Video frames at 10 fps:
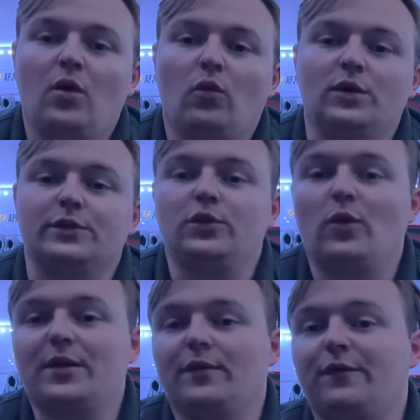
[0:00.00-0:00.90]
was you
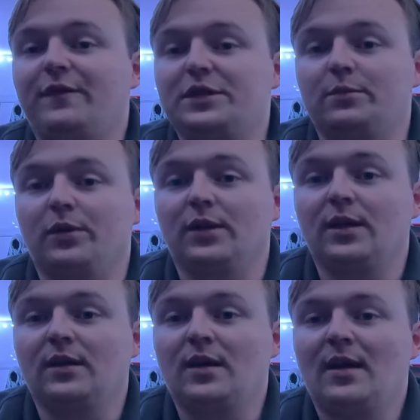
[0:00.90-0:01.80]
went on Facebook
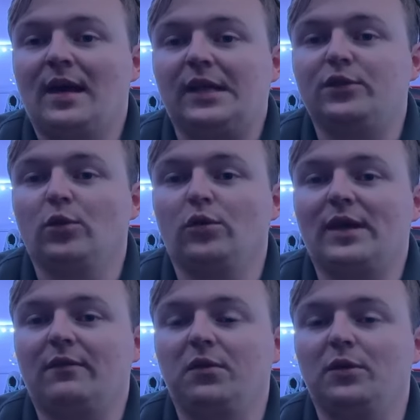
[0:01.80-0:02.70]
and told
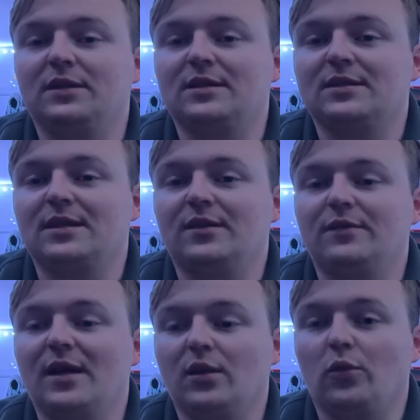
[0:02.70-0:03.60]
everyone in the state of
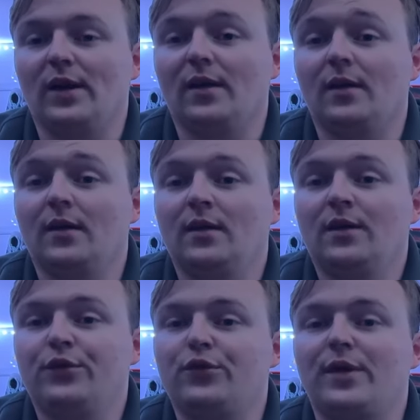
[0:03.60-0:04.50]
Delaware
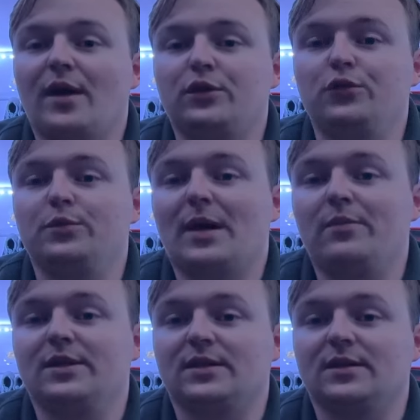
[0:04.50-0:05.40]
to not use my
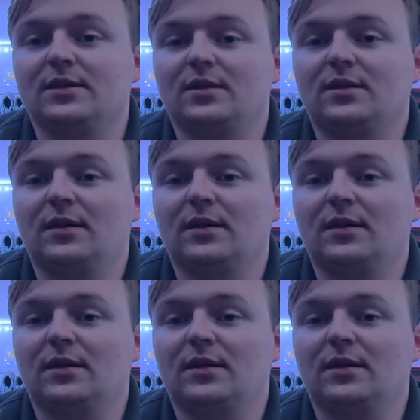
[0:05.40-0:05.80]
business,